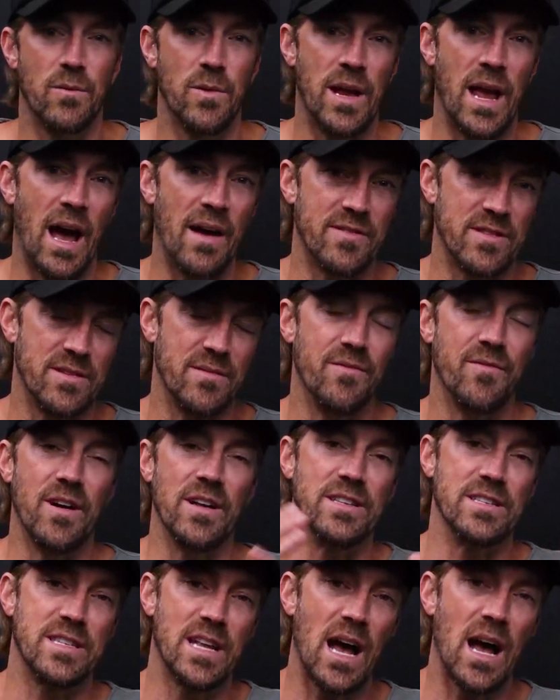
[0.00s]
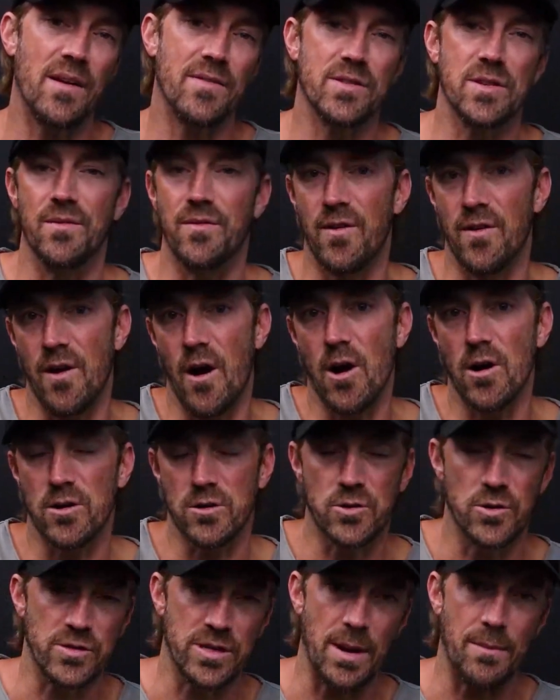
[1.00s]
We have some fun stuff, some fun
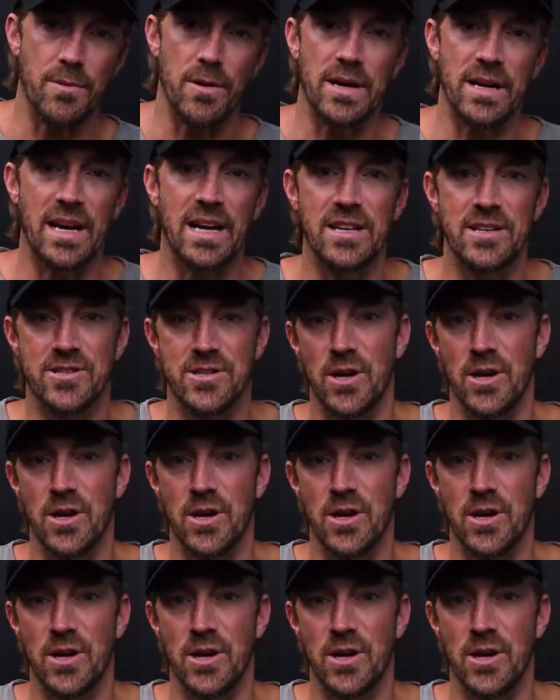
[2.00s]
articles I bring in.